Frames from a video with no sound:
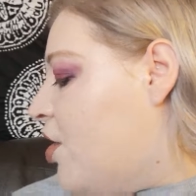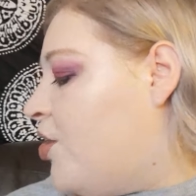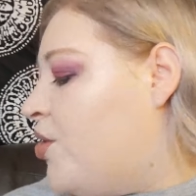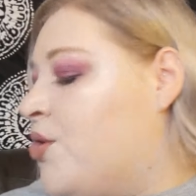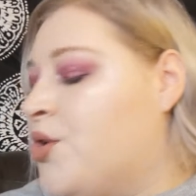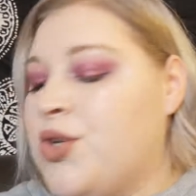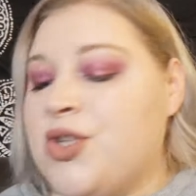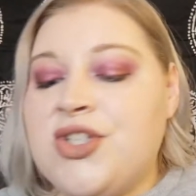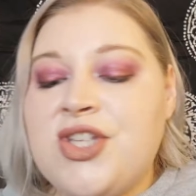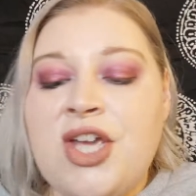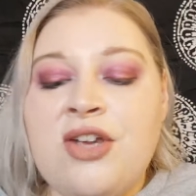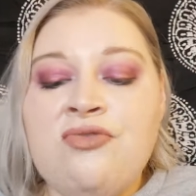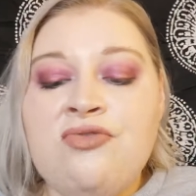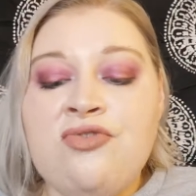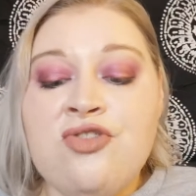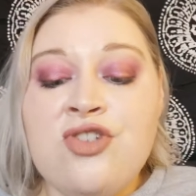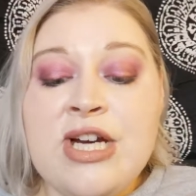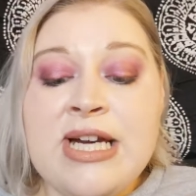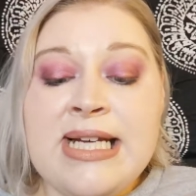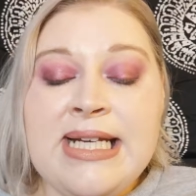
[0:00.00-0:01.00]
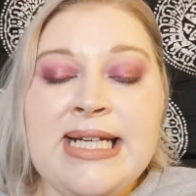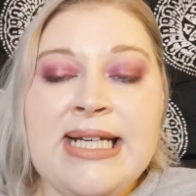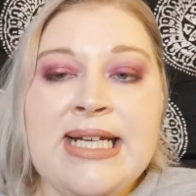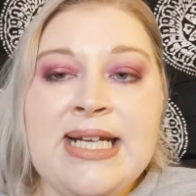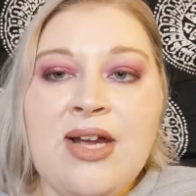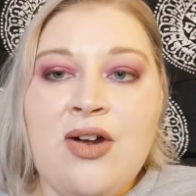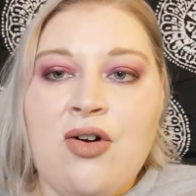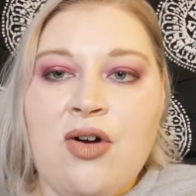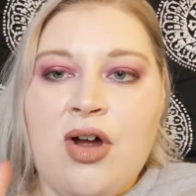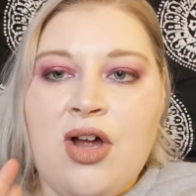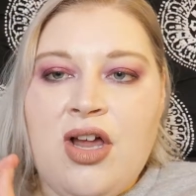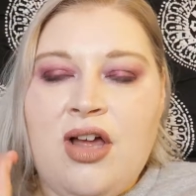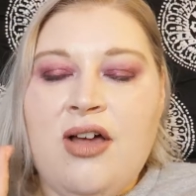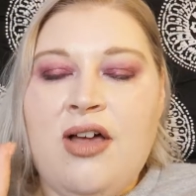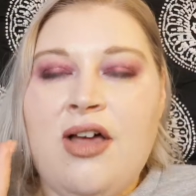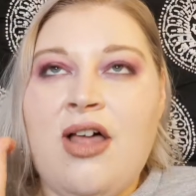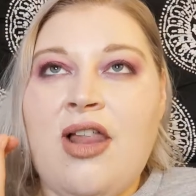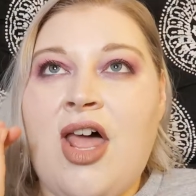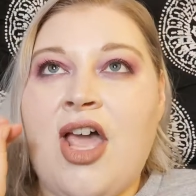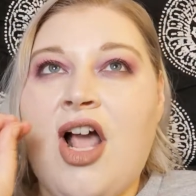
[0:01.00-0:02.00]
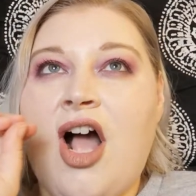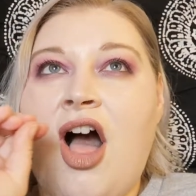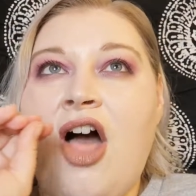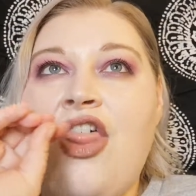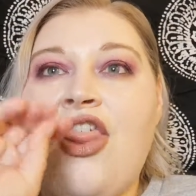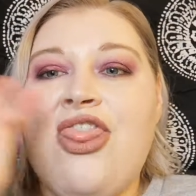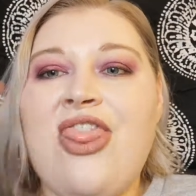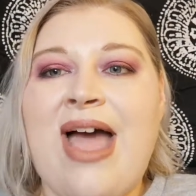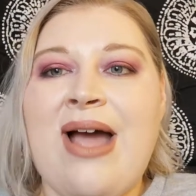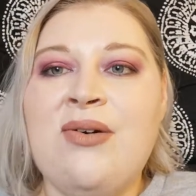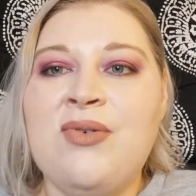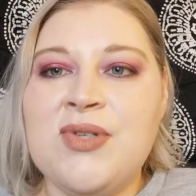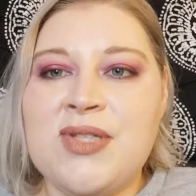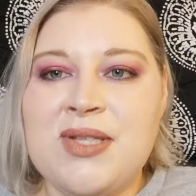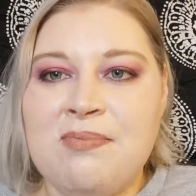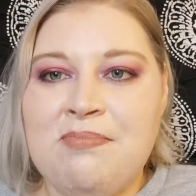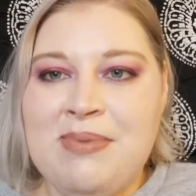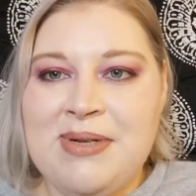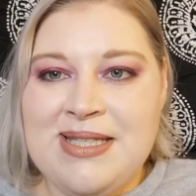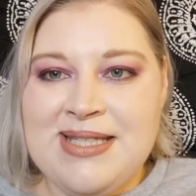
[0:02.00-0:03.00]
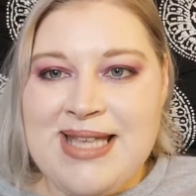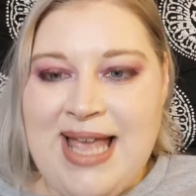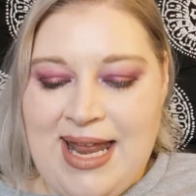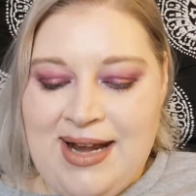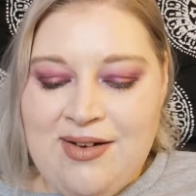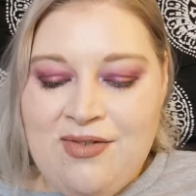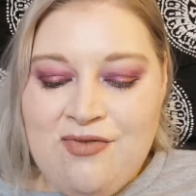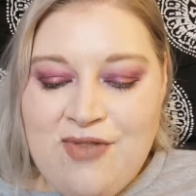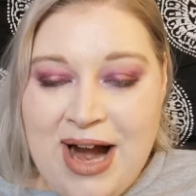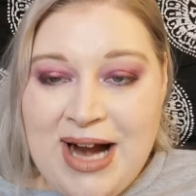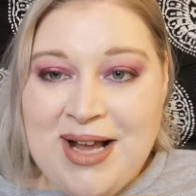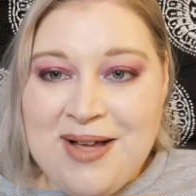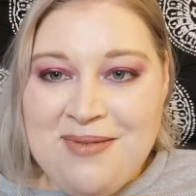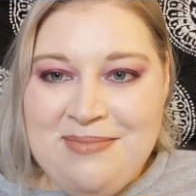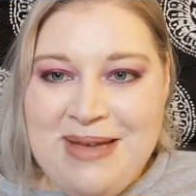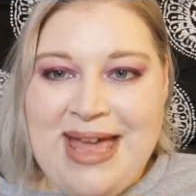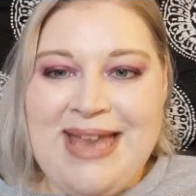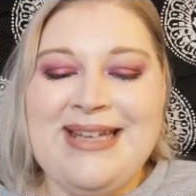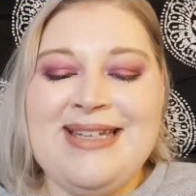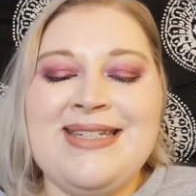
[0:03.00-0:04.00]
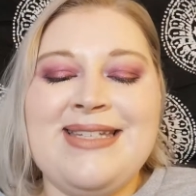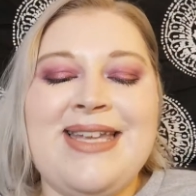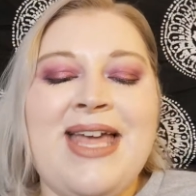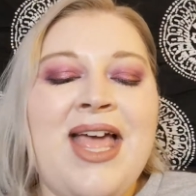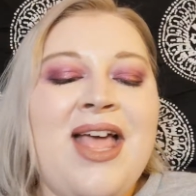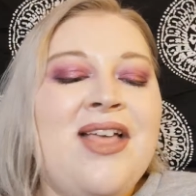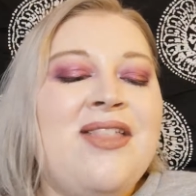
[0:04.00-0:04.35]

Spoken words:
I also really like 1000% recommend